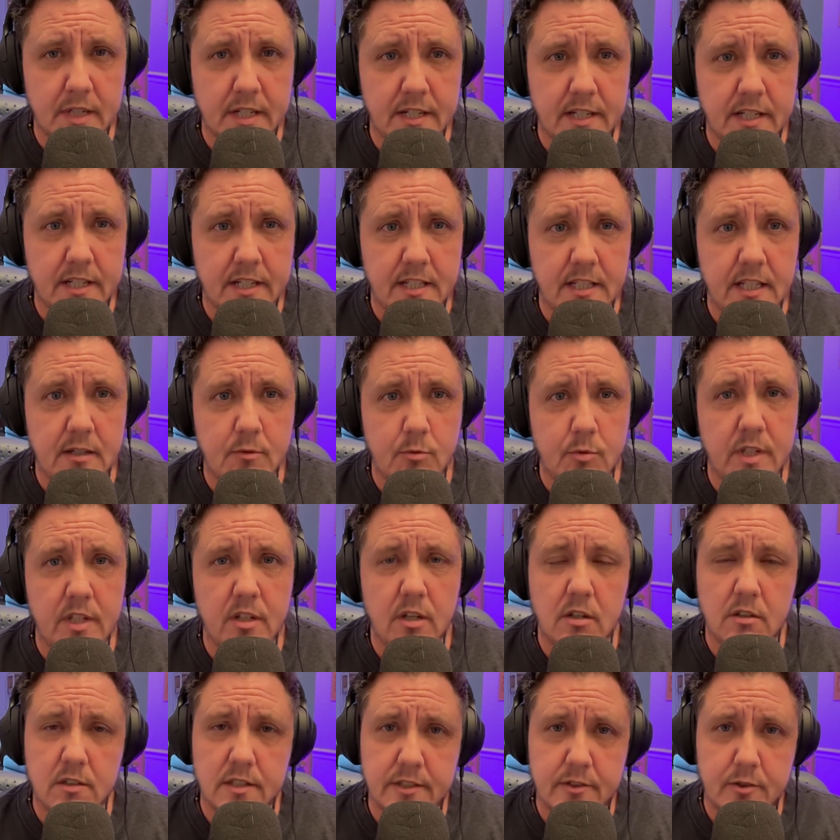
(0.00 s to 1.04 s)
it, yet we
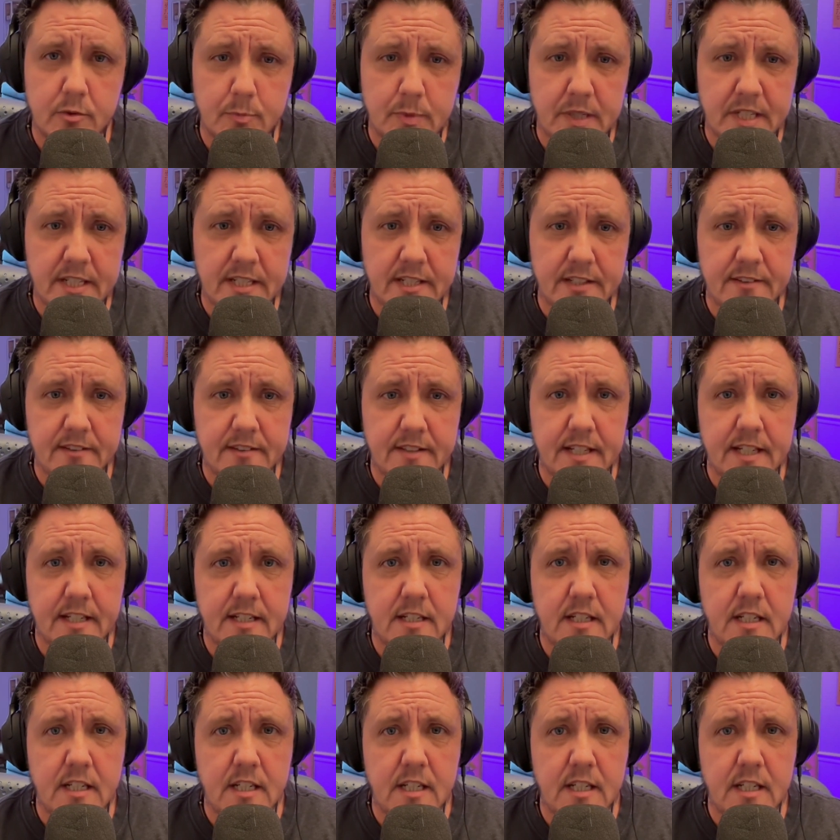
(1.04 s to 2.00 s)
all experience it.